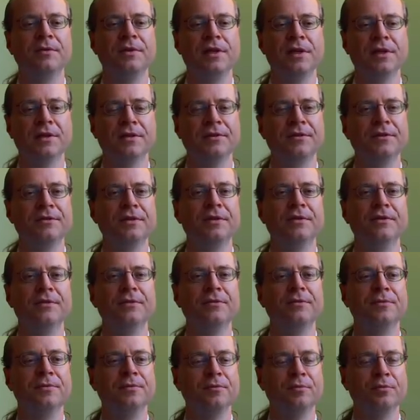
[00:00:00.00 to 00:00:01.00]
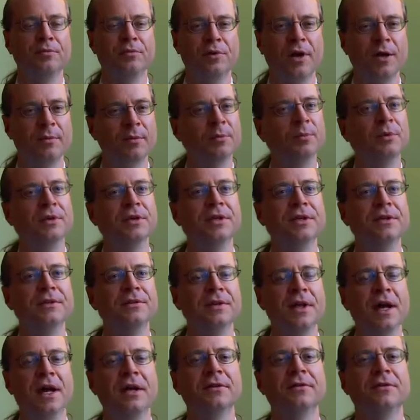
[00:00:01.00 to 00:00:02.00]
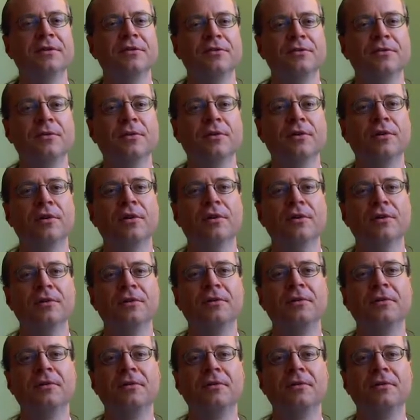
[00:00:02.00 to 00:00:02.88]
yes, it's probably not the scorecard.